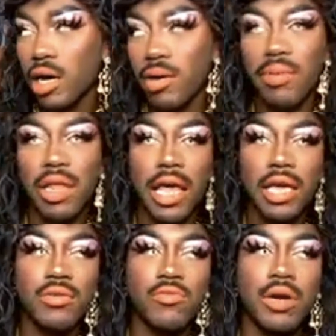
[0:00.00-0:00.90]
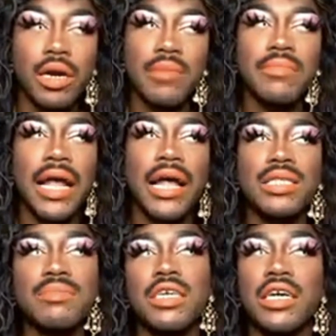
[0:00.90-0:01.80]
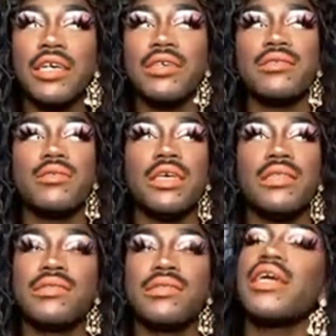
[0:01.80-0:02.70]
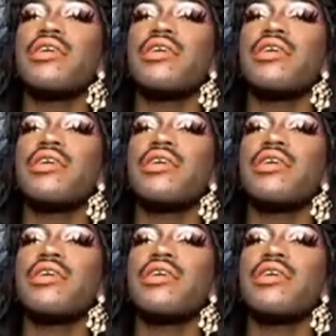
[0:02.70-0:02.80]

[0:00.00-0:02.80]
but, like, wear a mask because